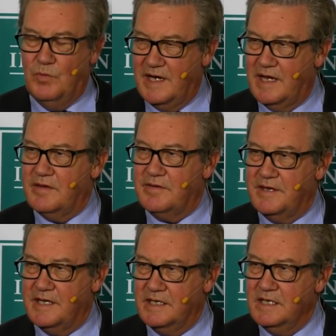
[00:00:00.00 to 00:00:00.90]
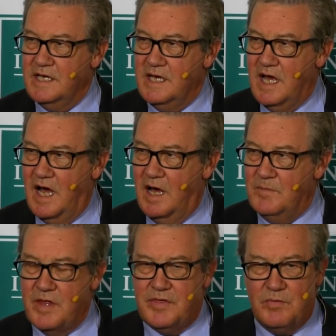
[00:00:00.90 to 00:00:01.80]
one other thing,
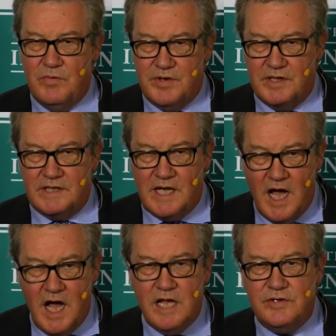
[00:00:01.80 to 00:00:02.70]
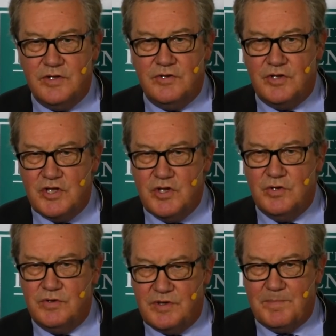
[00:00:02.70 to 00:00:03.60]
the
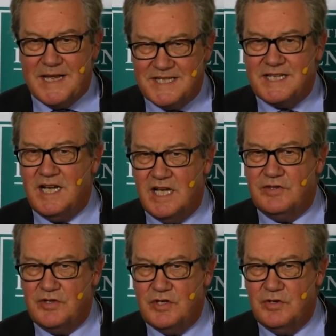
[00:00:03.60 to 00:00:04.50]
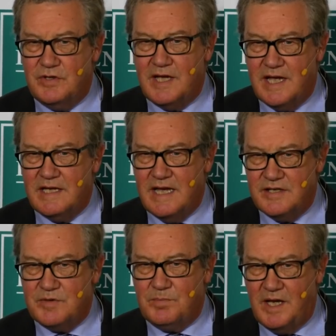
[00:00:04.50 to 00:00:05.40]
best card the UK
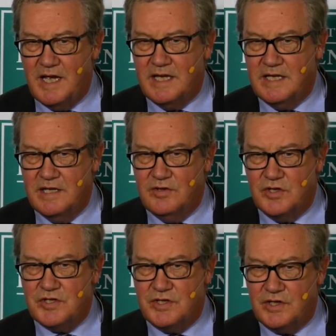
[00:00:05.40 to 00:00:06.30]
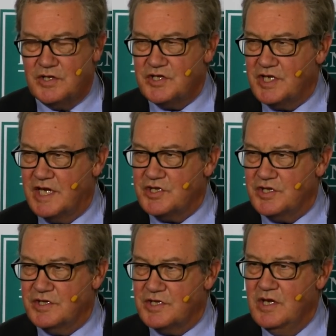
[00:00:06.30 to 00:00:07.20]
had to play in those
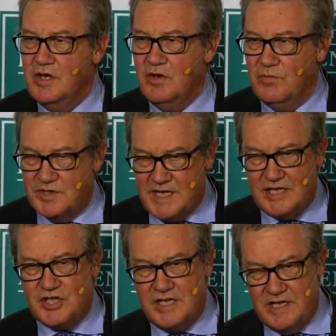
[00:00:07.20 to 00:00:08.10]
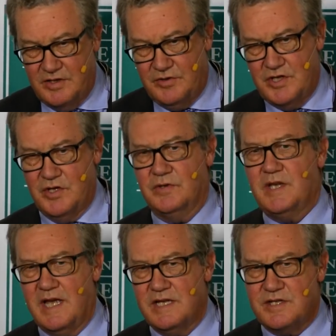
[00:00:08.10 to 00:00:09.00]
negotiations was actually that the
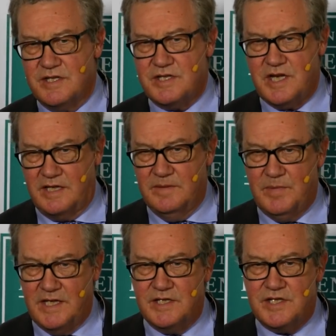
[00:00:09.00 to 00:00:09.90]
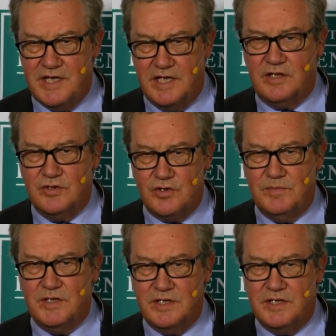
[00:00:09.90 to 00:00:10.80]
UK is the second biggest net
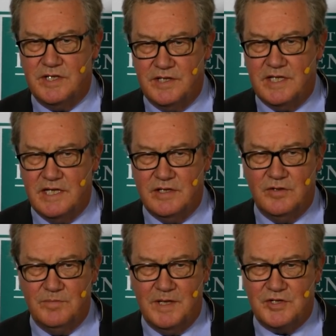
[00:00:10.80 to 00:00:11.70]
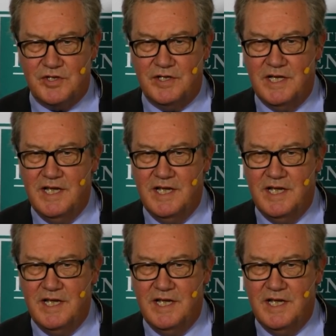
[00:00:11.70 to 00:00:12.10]
contributor to the EU budget.